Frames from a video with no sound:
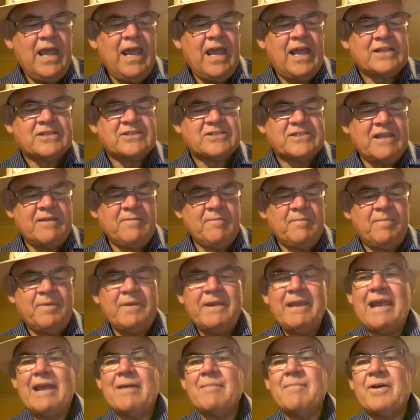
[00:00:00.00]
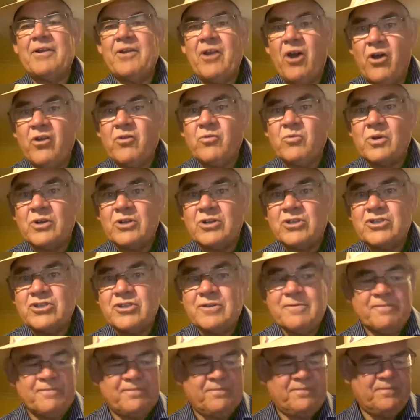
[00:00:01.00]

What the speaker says: at 7 p.m. and onwards.